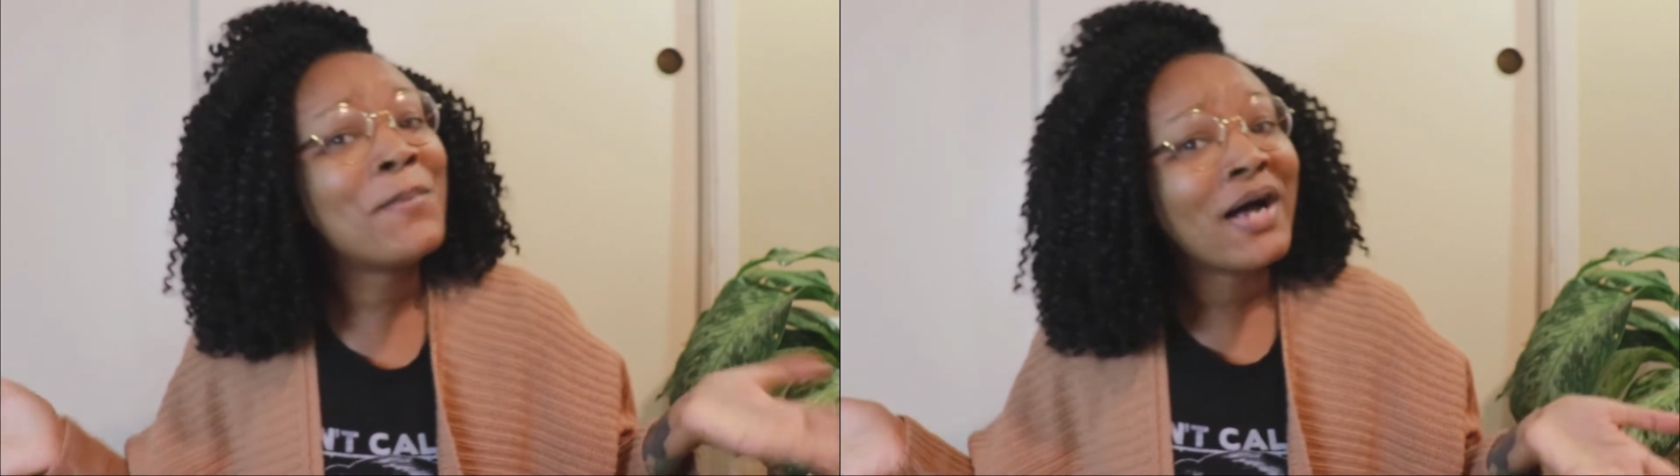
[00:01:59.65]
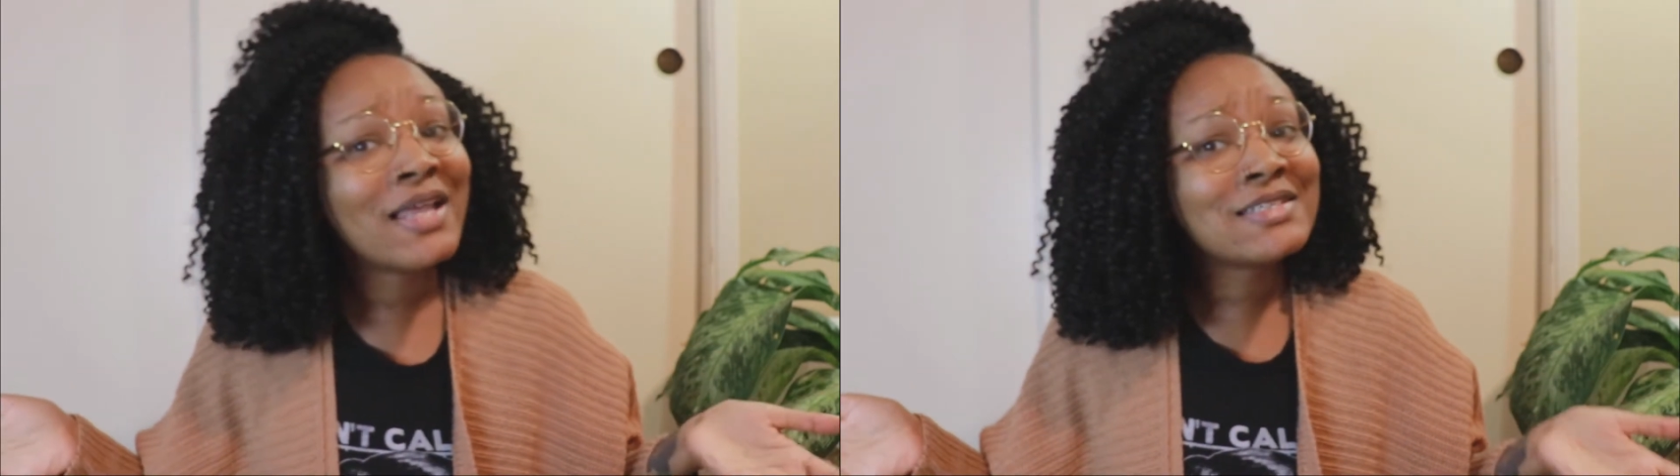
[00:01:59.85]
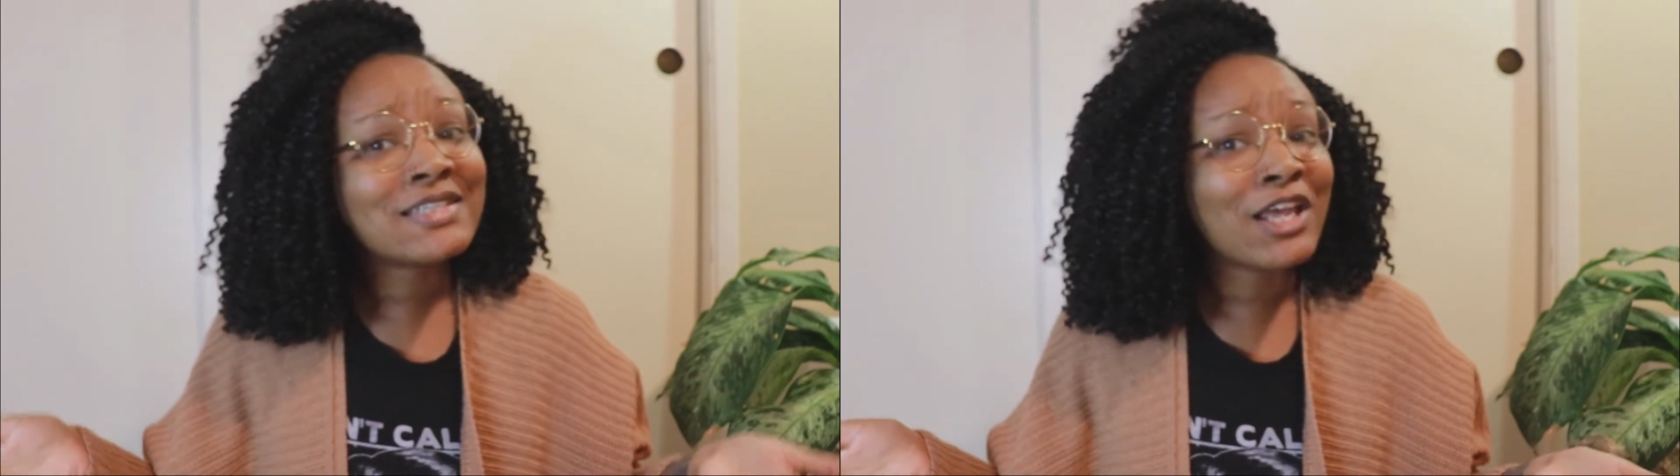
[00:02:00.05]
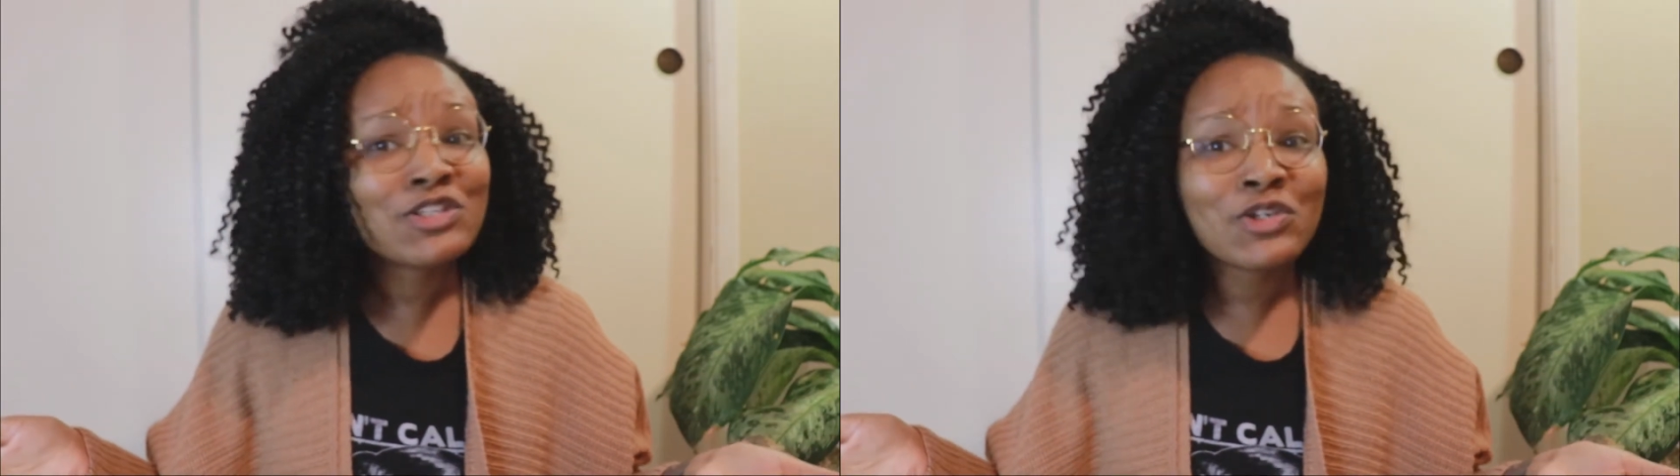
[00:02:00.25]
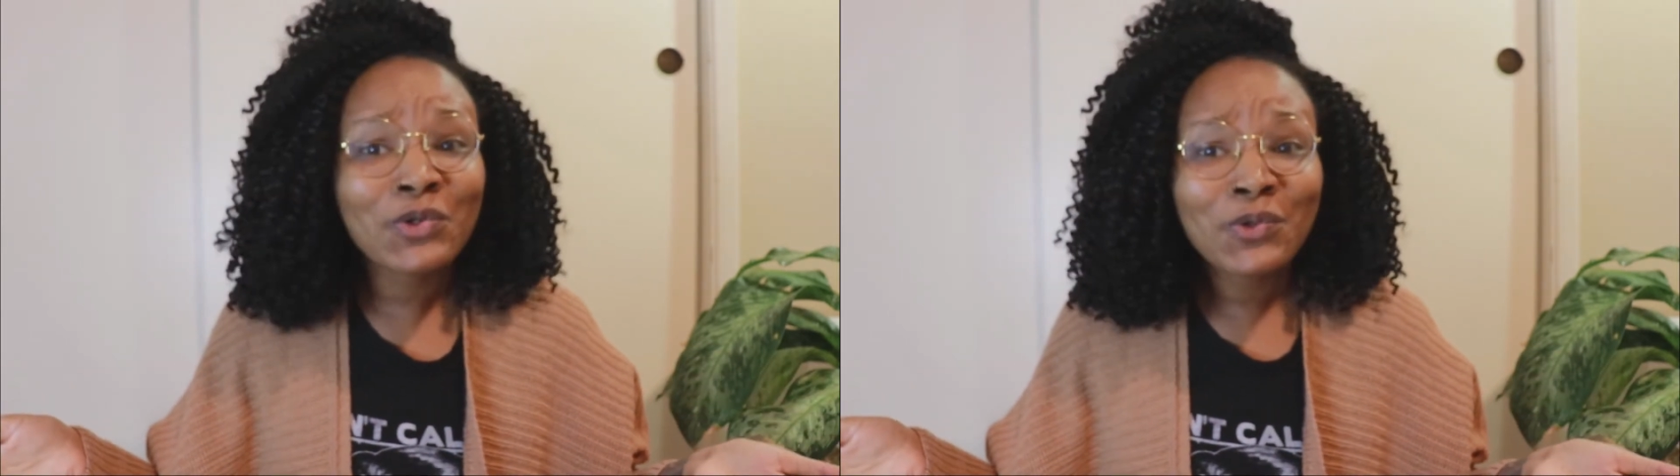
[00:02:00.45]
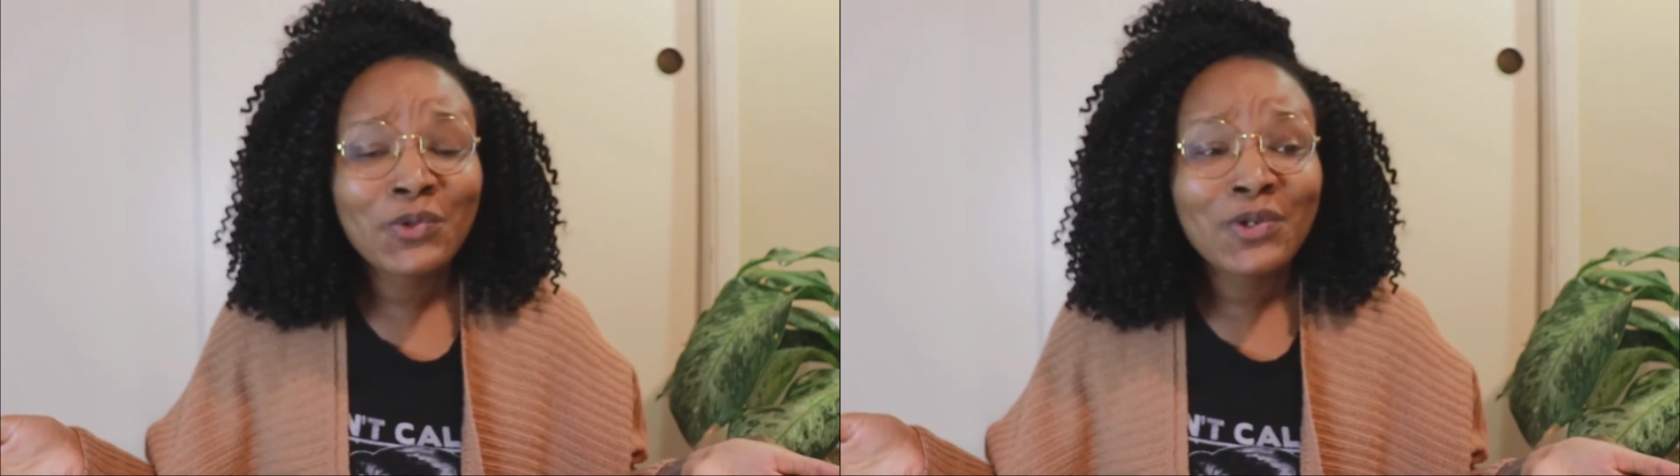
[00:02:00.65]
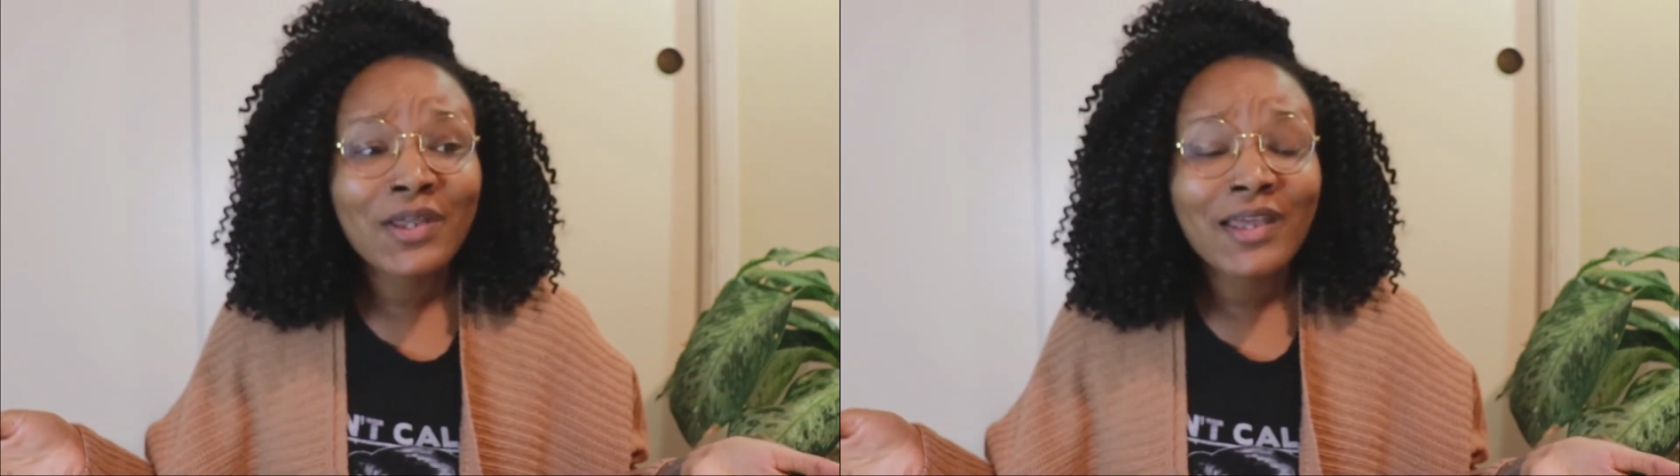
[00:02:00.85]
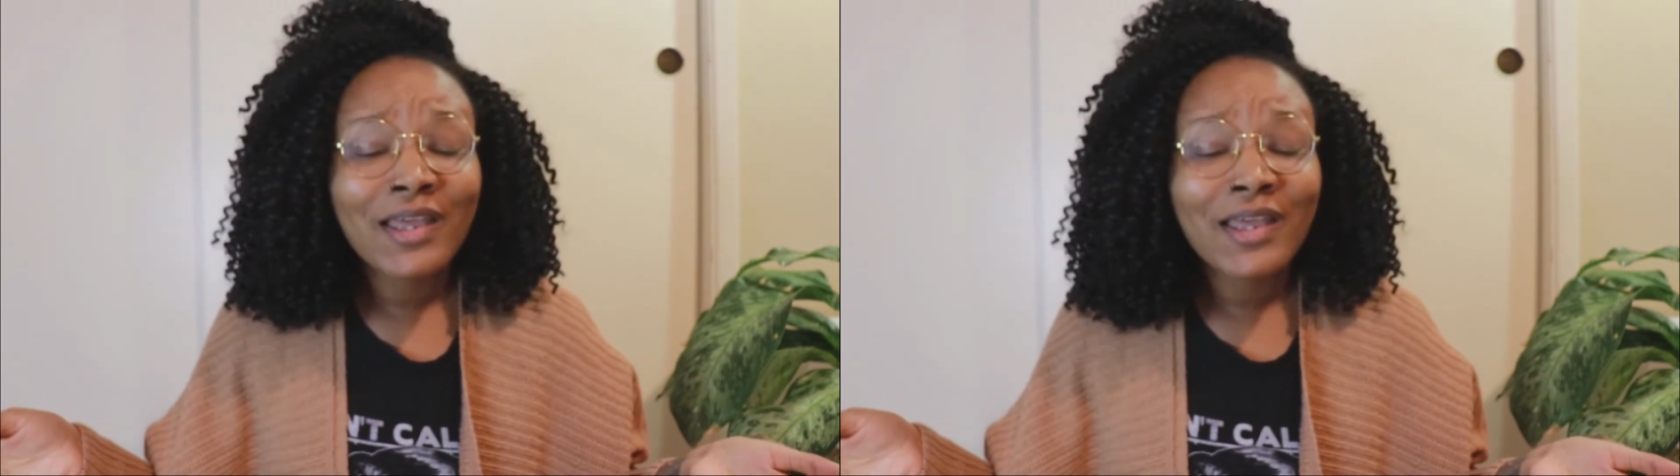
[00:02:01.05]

but stay tuned